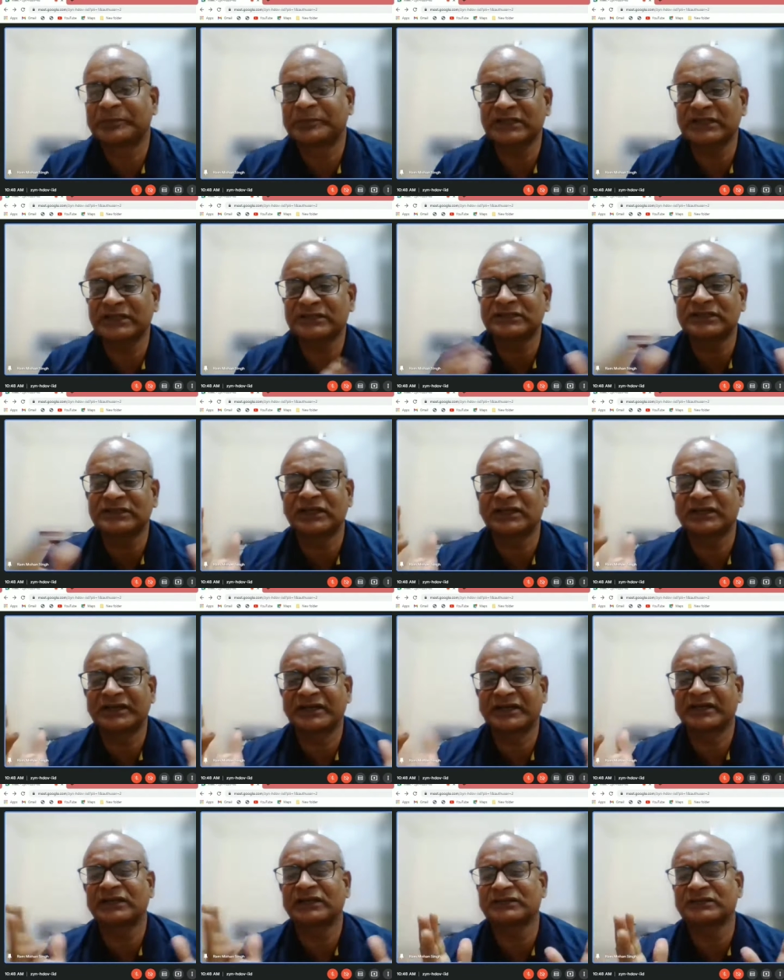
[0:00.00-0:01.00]
hands up. Yes,
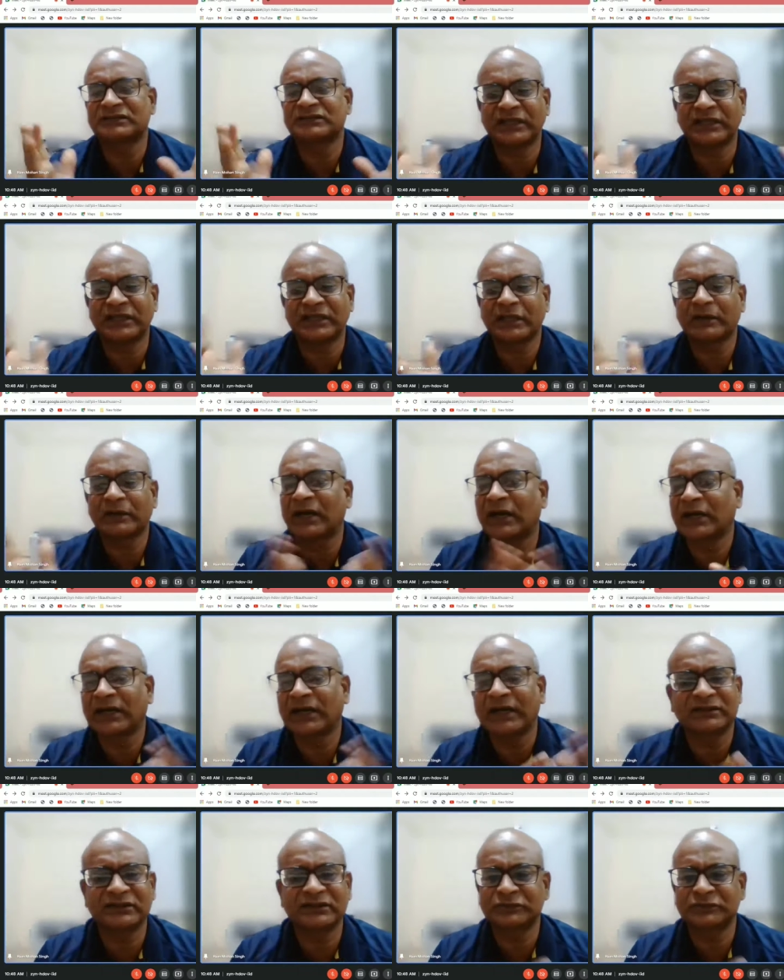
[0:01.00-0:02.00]
sir, cricket is the
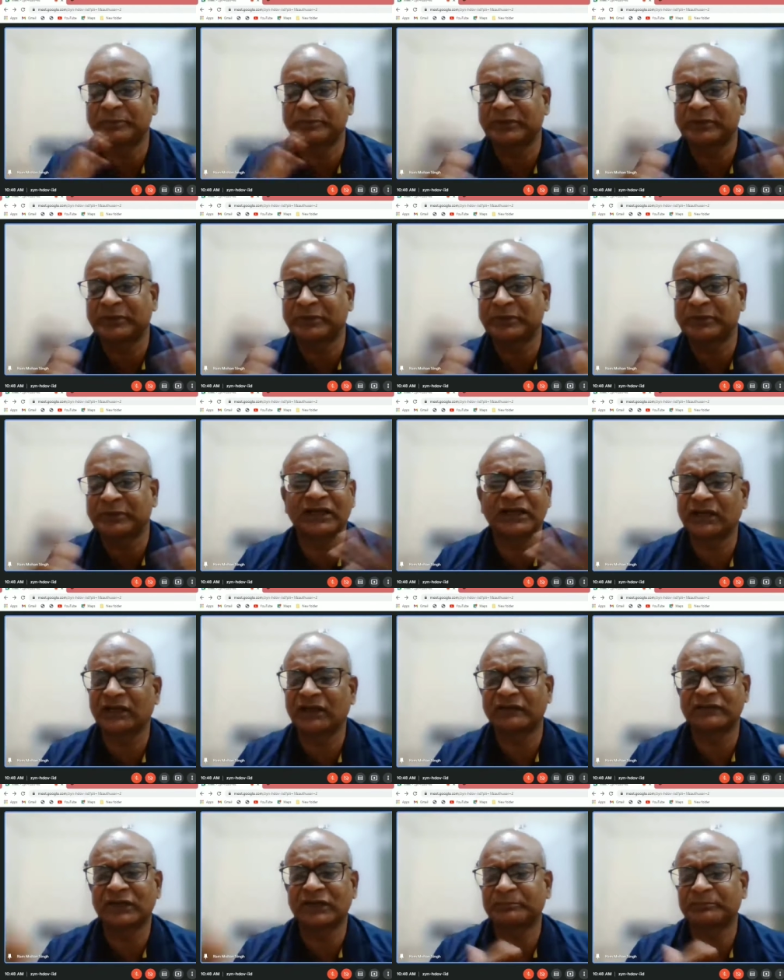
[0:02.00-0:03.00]
game. I like this person.
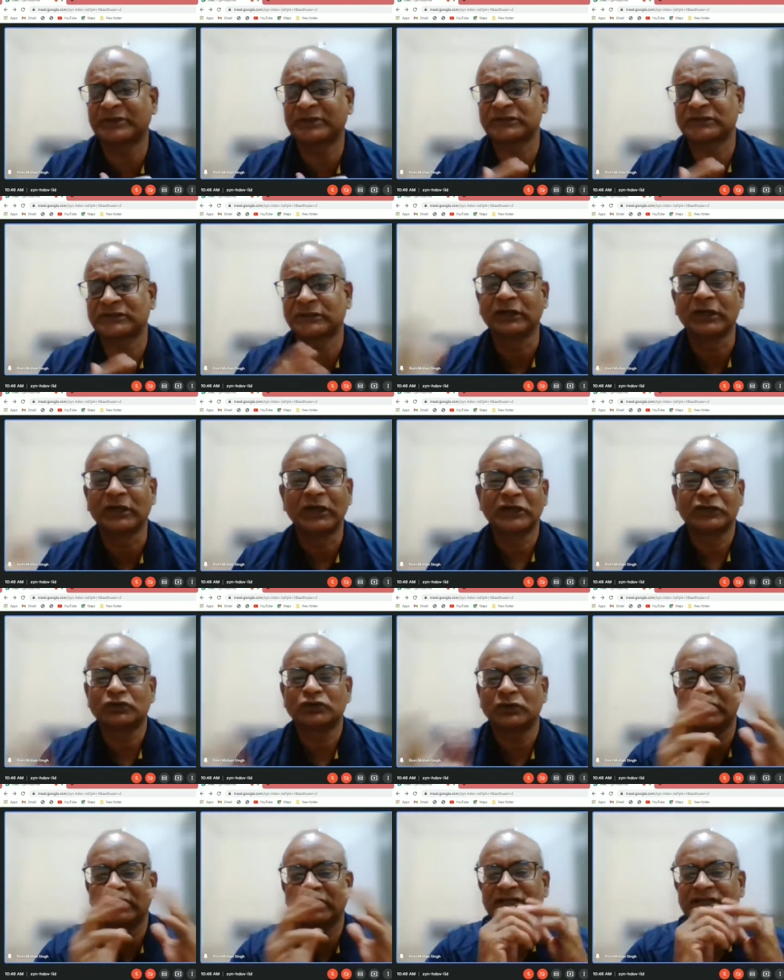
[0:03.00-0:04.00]
I love that person.
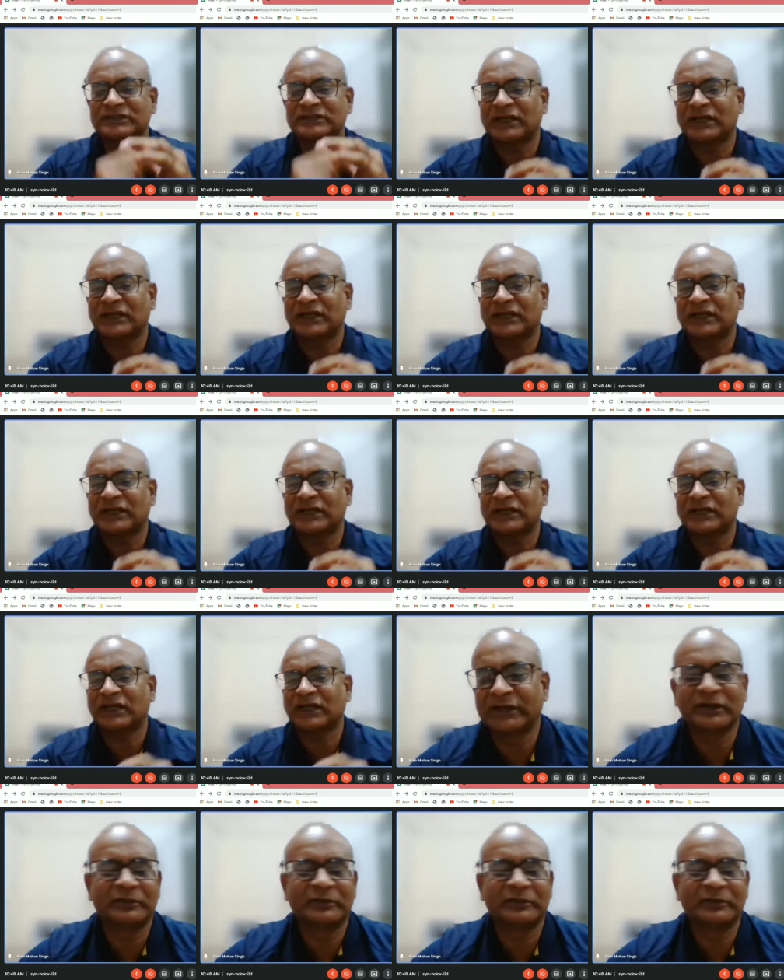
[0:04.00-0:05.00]
So let us start
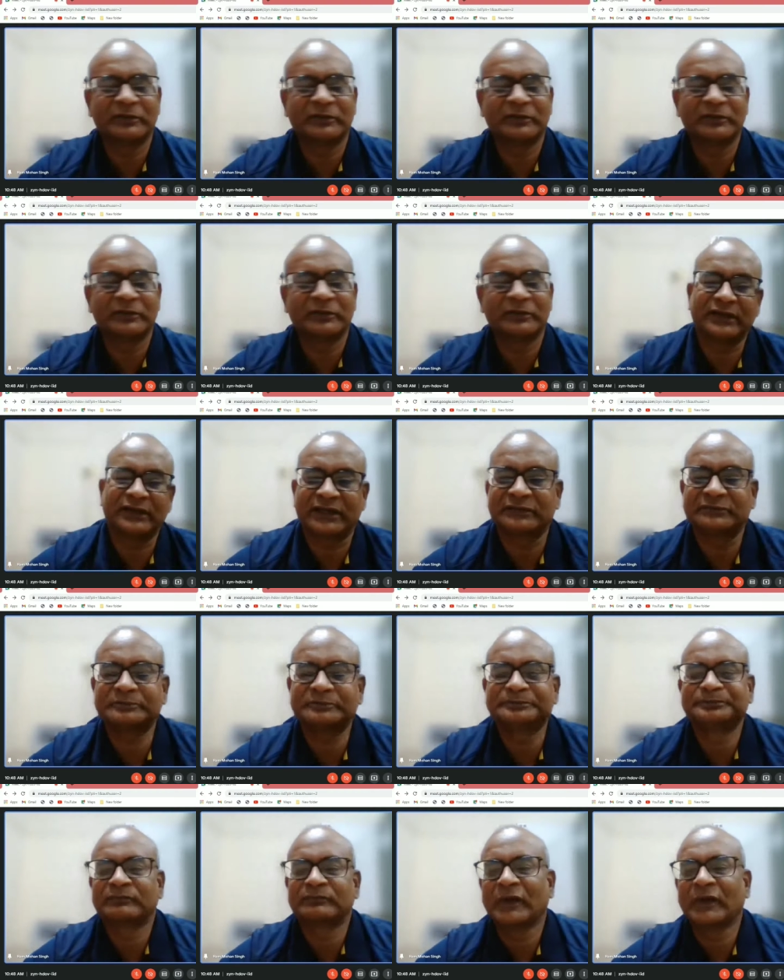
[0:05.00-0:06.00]
enjoying and playing
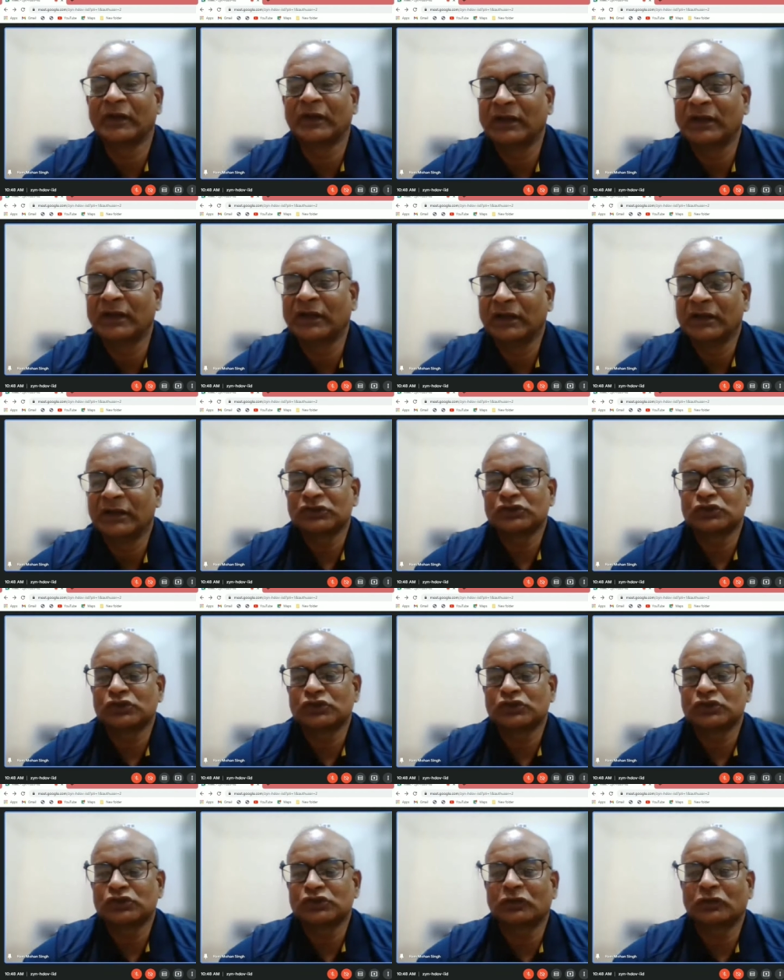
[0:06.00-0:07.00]
cricket.
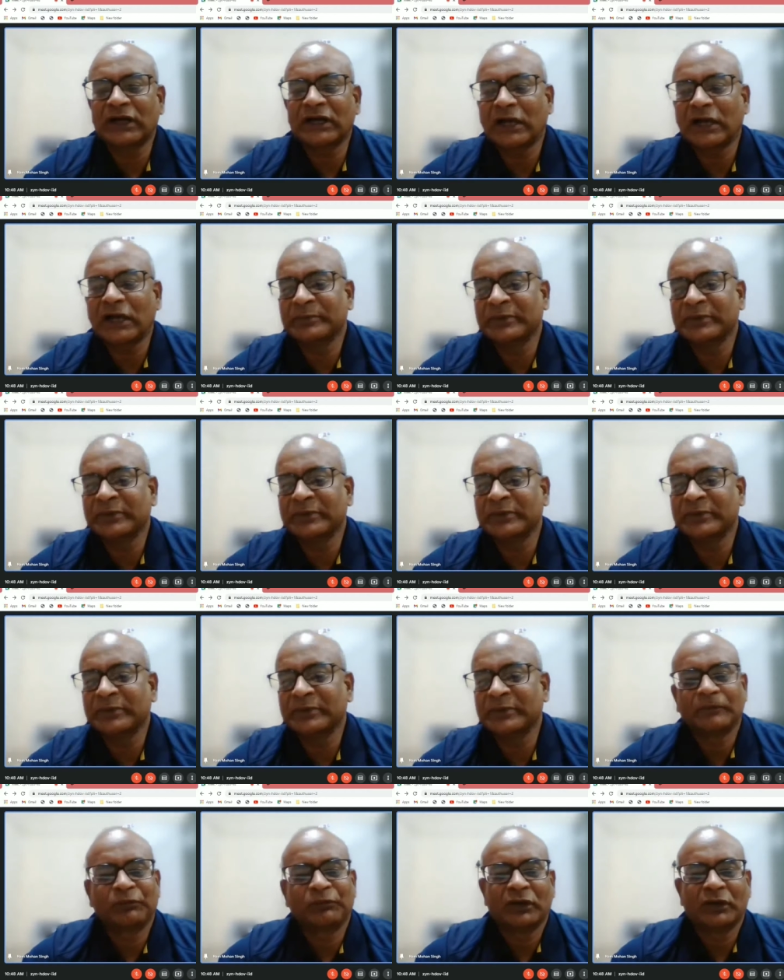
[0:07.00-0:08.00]
So what
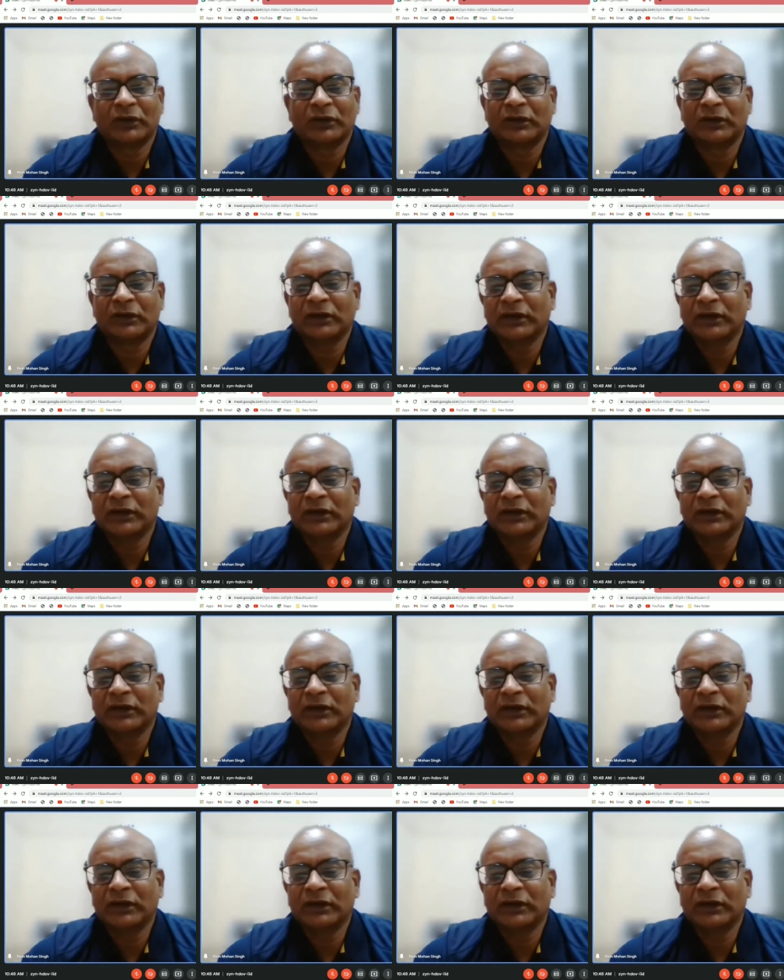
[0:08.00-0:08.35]
happens?